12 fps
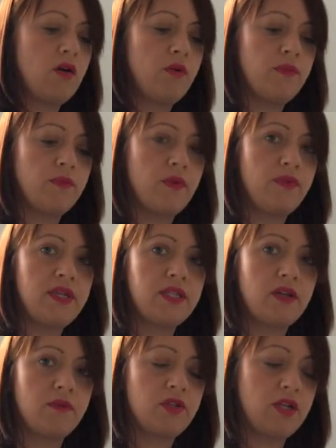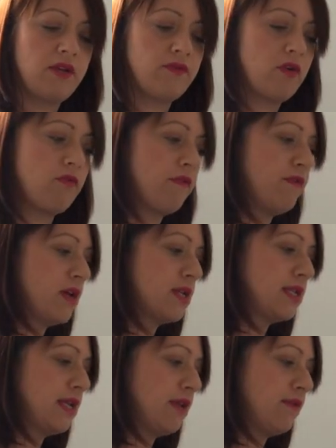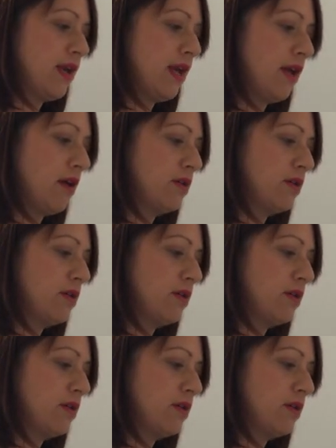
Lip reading: On this sewing machine I've got a reverse lever here,